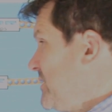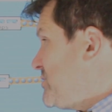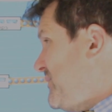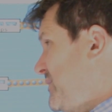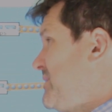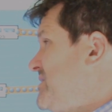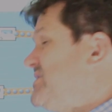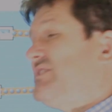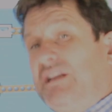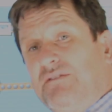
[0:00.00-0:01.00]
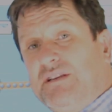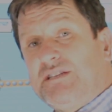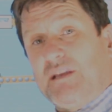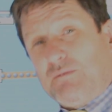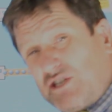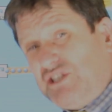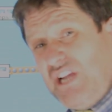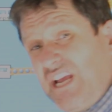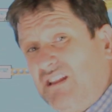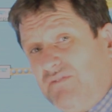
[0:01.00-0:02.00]
So if they're in series, they would
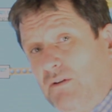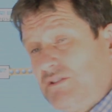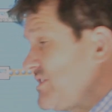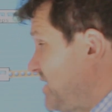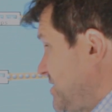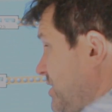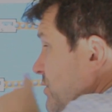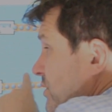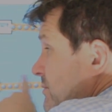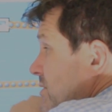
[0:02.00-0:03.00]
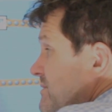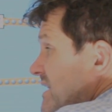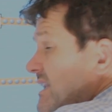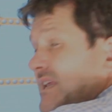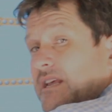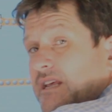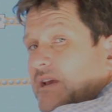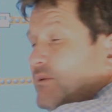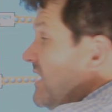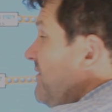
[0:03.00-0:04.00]
share the voltage as the coulomb comes in.
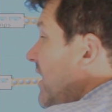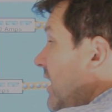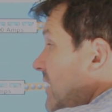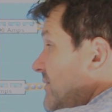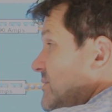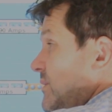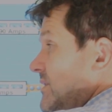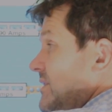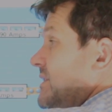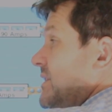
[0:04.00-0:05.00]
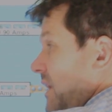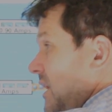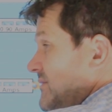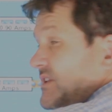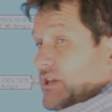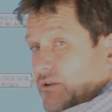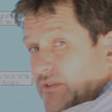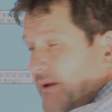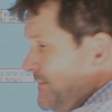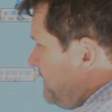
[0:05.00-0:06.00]
It would give half to one, half to the
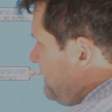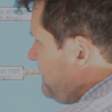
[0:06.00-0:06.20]
other.